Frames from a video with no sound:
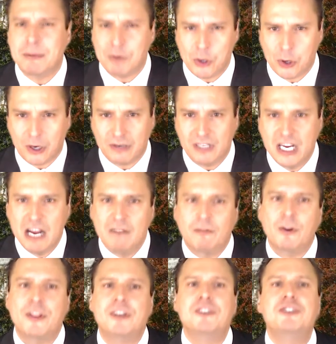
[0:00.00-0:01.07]
Court for
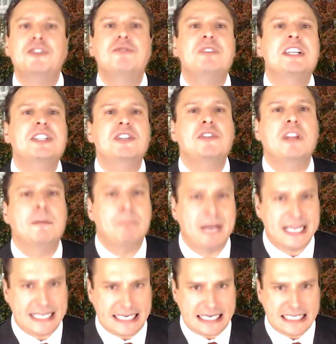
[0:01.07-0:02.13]
their judicial
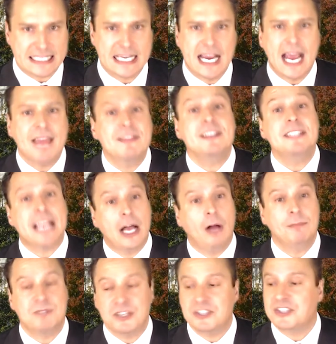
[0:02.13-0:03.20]
opinions, and this
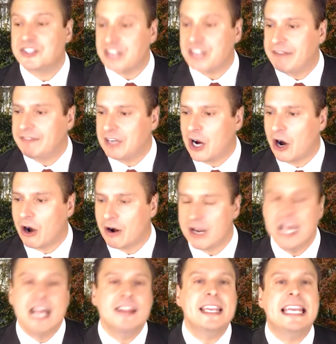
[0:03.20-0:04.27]
helped to safeguard
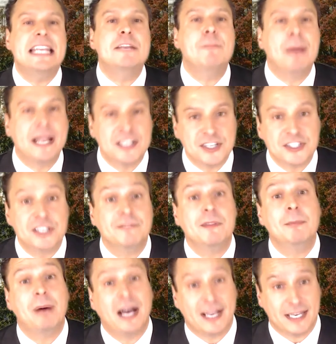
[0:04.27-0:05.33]
the independence of the
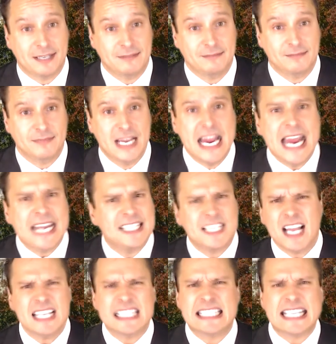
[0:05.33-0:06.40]
body. It
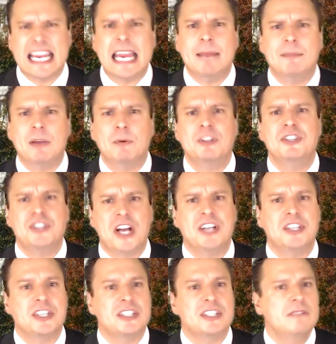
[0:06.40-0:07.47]
does seem that with
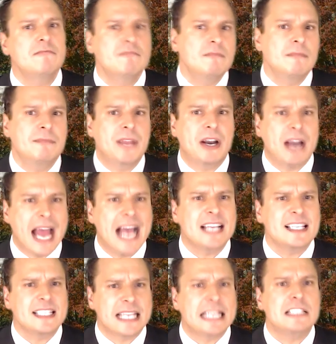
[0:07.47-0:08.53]
judges, there
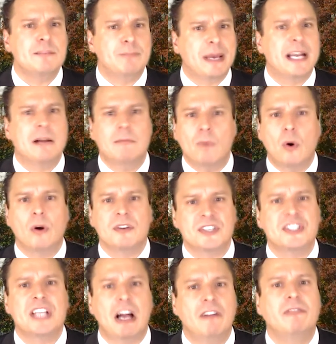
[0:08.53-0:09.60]
has since been a more
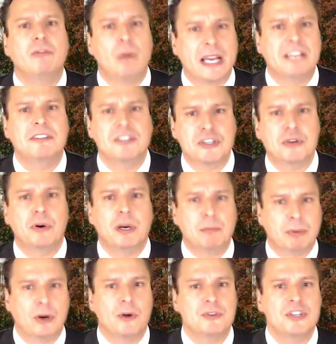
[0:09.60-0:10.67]
self-regulatory
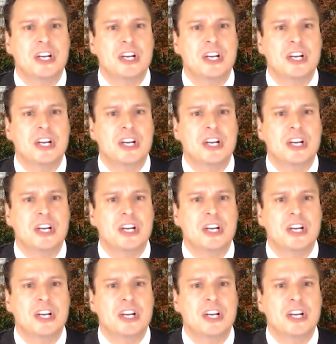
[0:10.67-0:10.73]
approach